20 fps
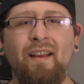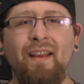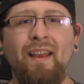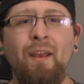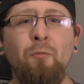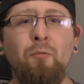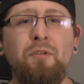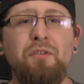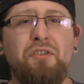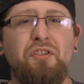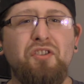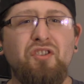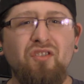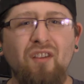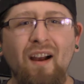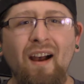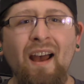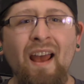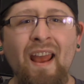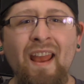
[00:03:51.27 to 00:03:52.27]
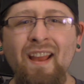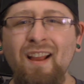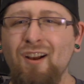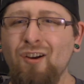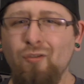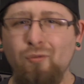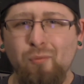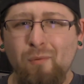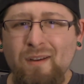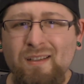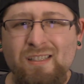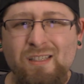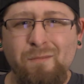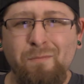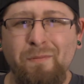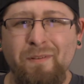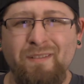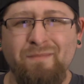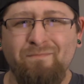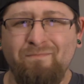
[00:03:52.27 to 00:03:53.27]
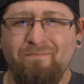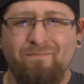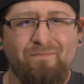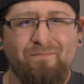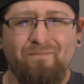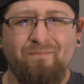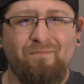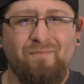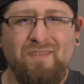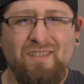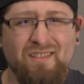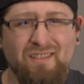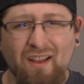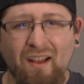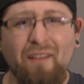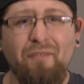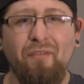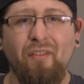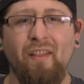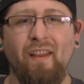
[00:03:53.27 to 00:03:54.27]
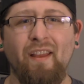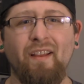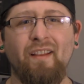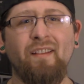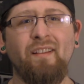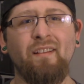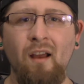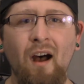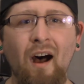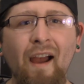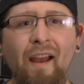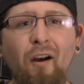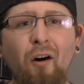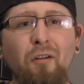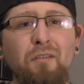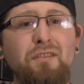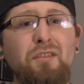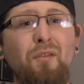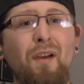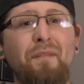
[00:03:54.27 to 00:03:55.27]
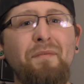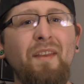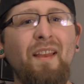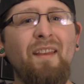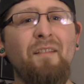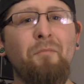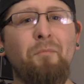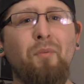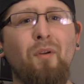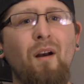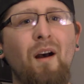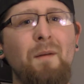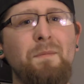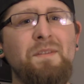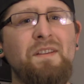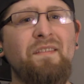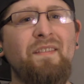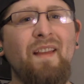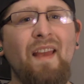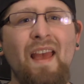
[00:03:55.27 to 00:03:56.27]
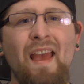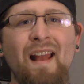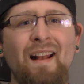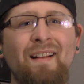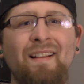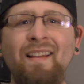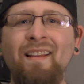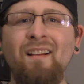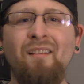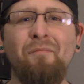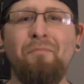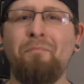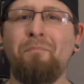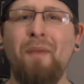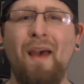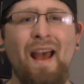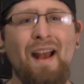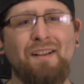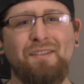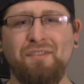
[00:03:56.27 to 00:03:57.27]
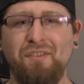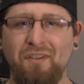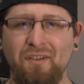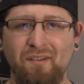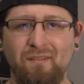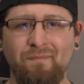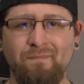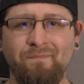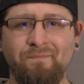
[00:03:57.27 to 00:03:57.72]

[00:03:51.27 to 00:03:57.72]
It was dry, crisp, and stifling. I also have to give props to the editing of Baxter.